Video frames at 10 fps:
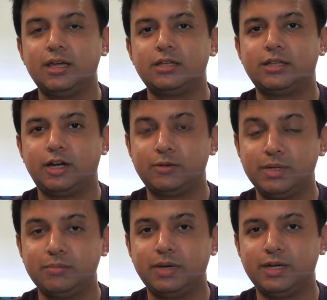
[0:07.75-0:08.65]
that are
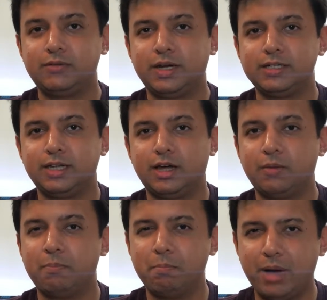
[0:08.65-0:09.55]
being made right now
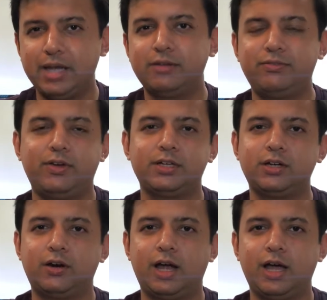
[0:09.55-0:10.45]
might affect
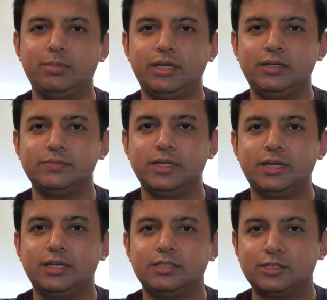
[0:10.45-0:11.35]
our hobby.
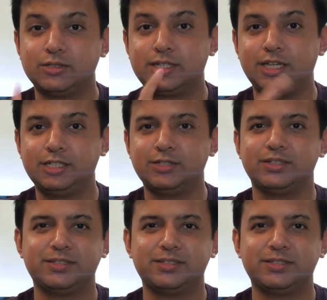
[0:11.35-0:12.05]
So stay tuned.